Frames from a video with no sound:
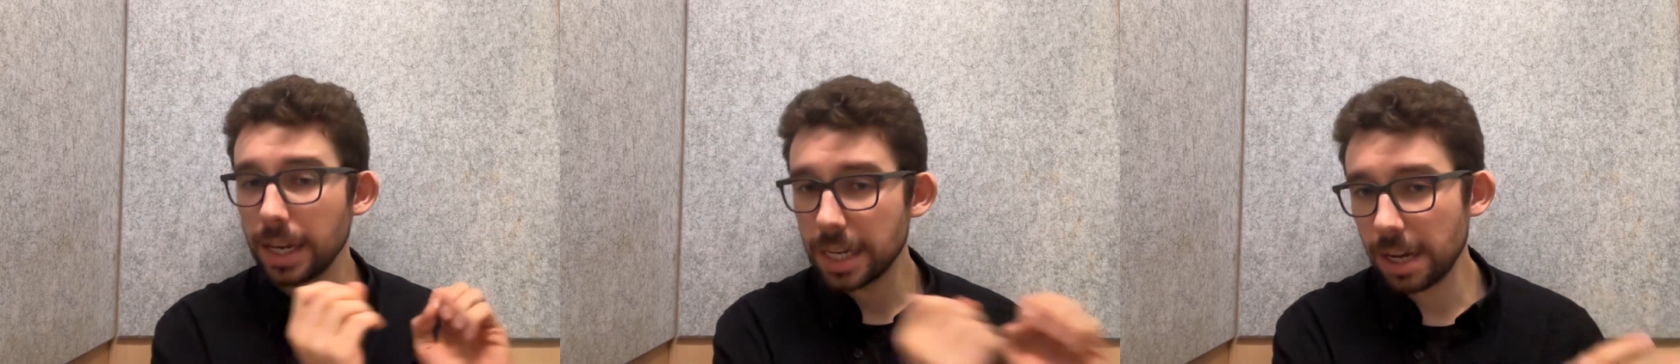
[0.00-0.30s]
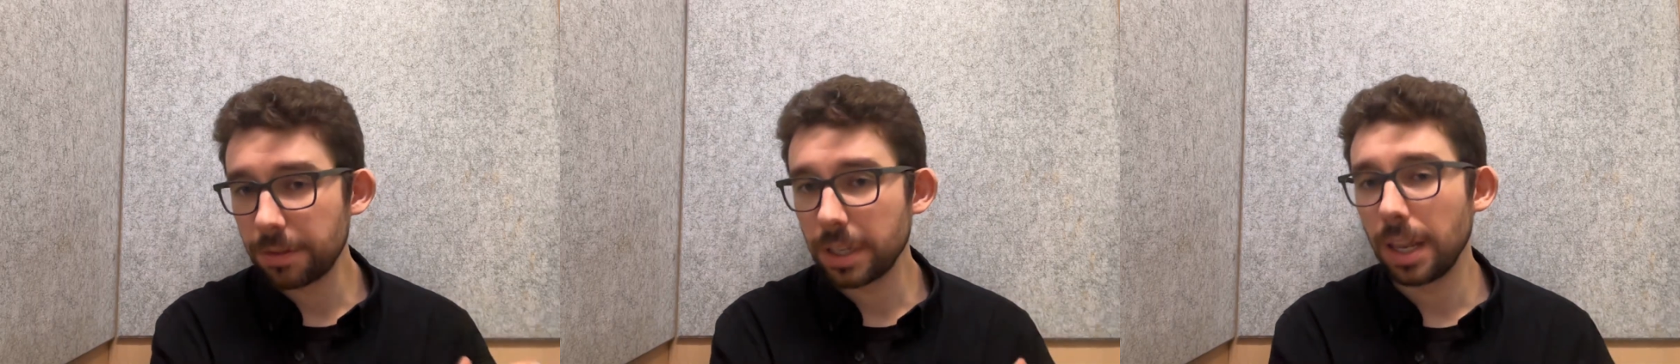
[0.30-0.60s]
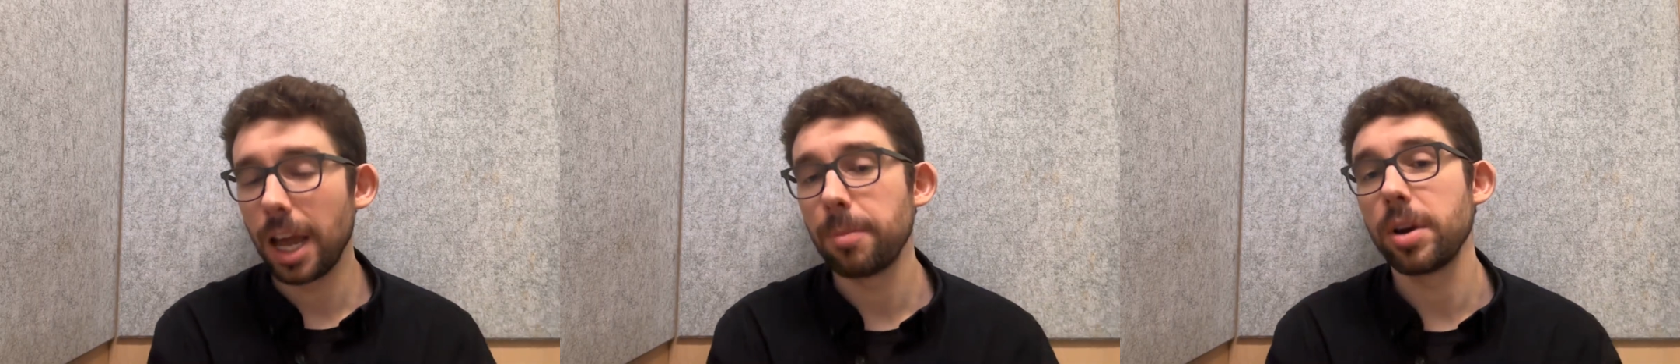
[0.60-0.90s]
give to the
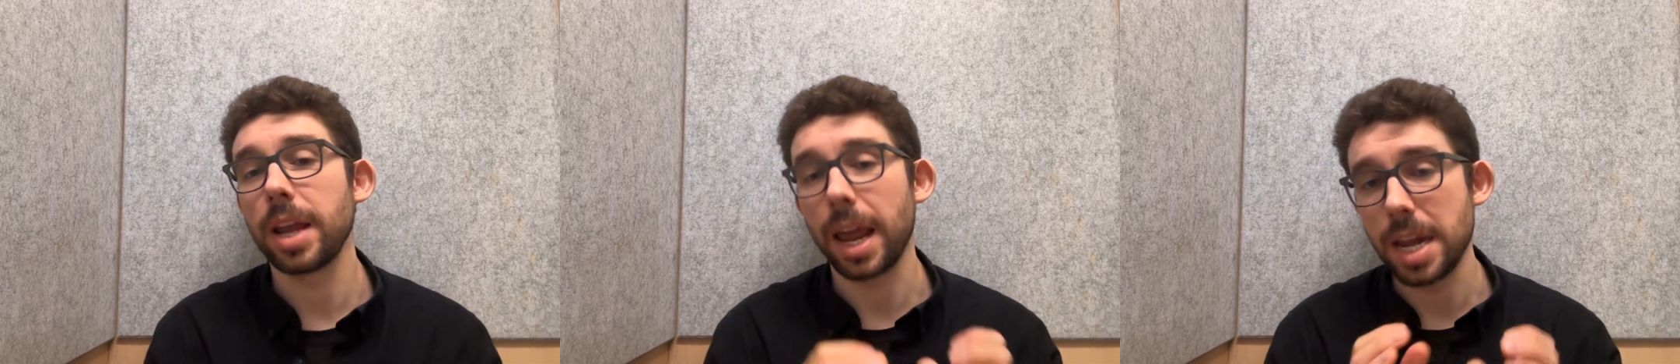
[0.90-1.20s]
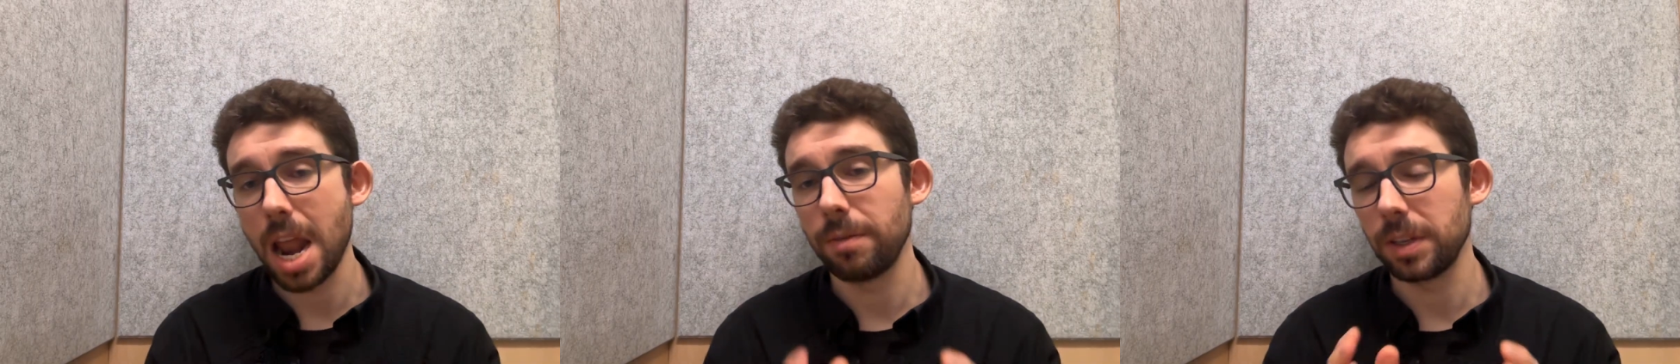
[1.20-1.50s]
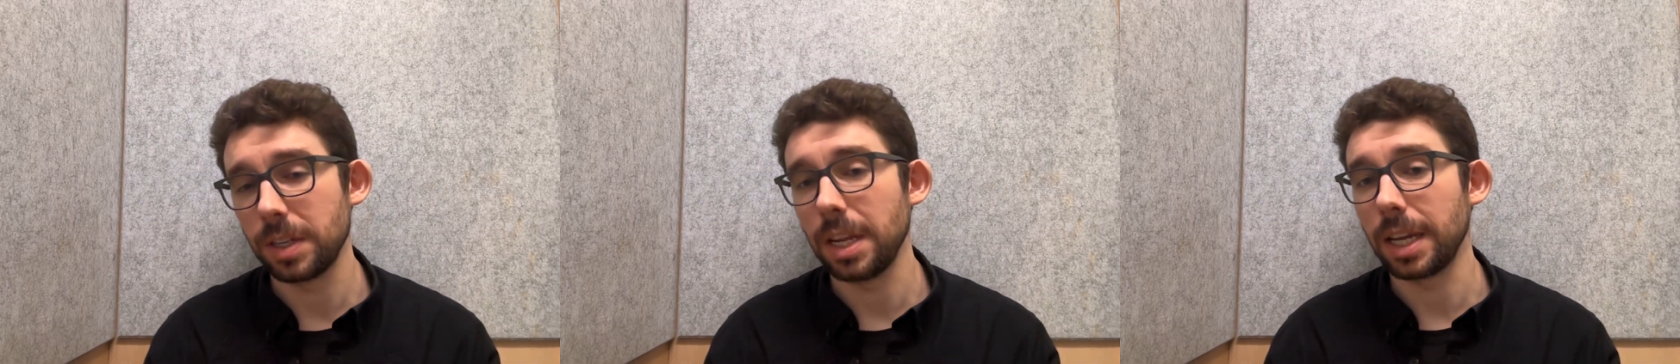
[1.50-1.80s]
library and never
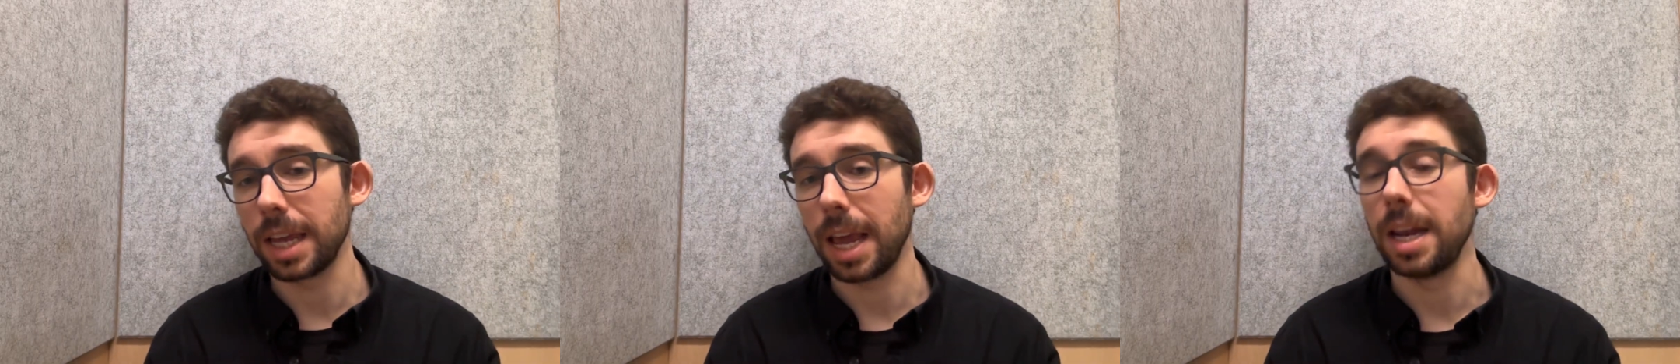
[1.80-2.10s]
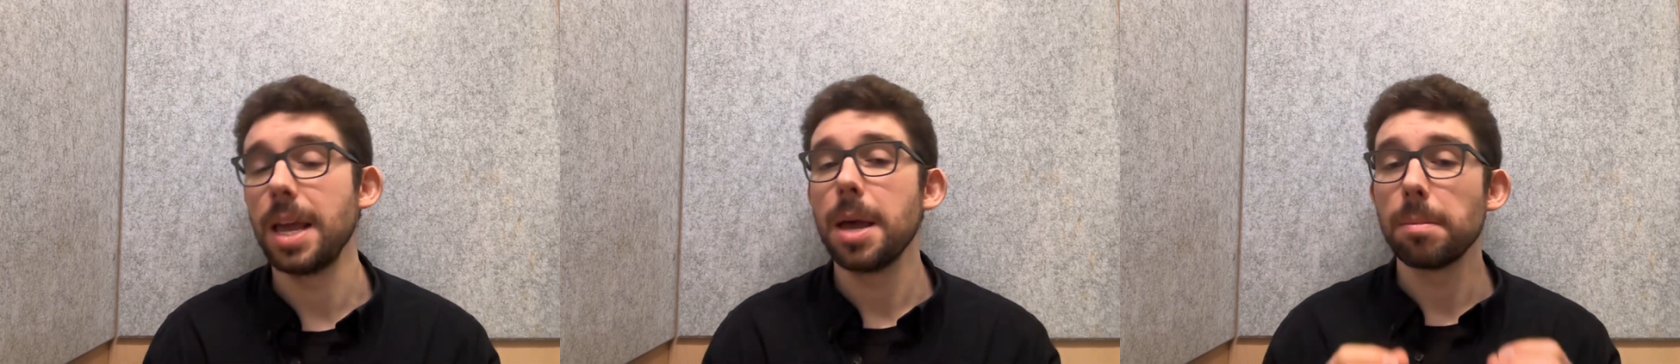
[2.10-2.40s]
see again.